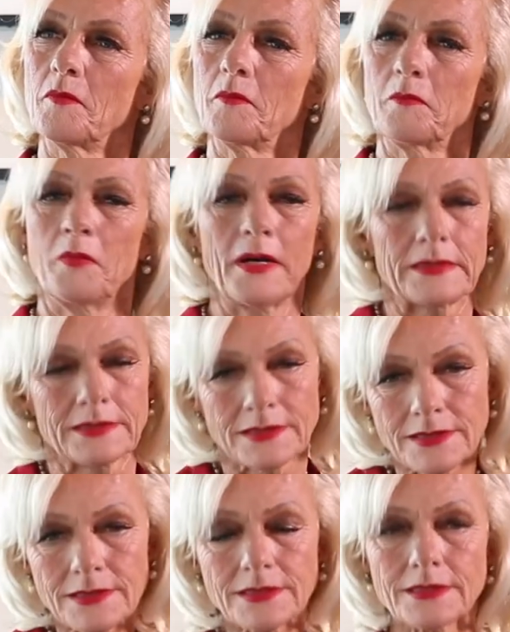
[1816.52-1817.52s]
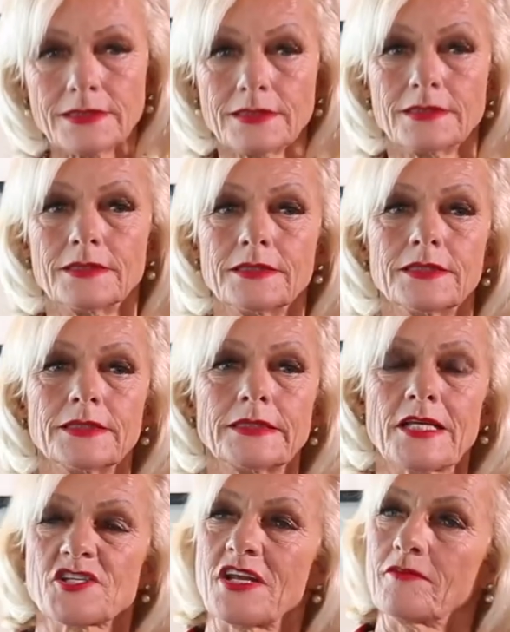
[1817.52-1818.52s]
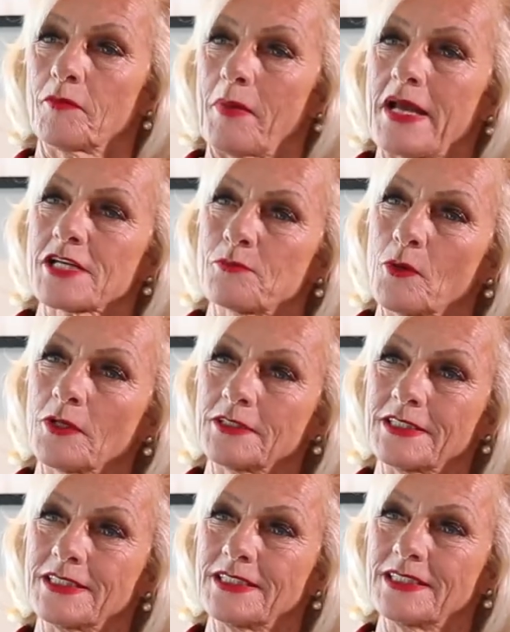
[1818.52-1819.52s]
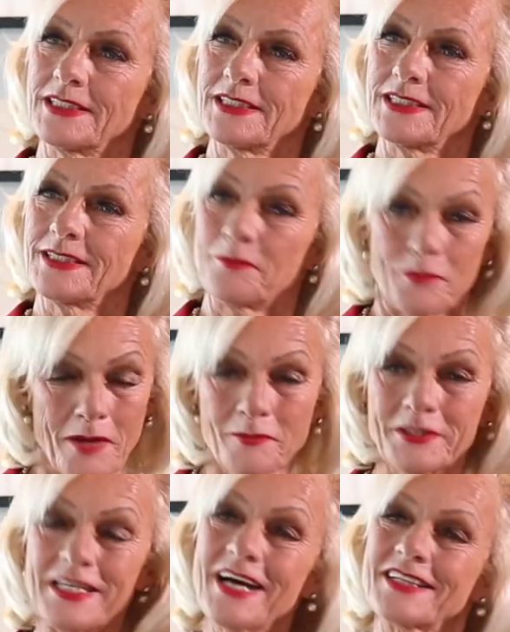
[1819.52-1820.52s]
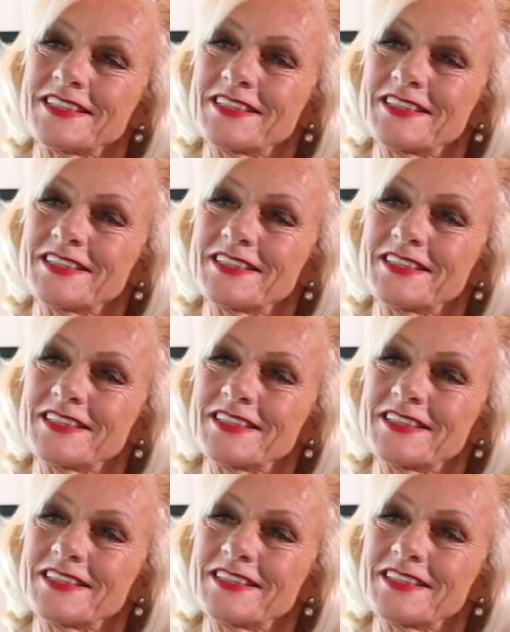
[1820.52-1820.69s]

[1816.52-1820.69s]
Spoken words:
But does he have a passport? Probably not.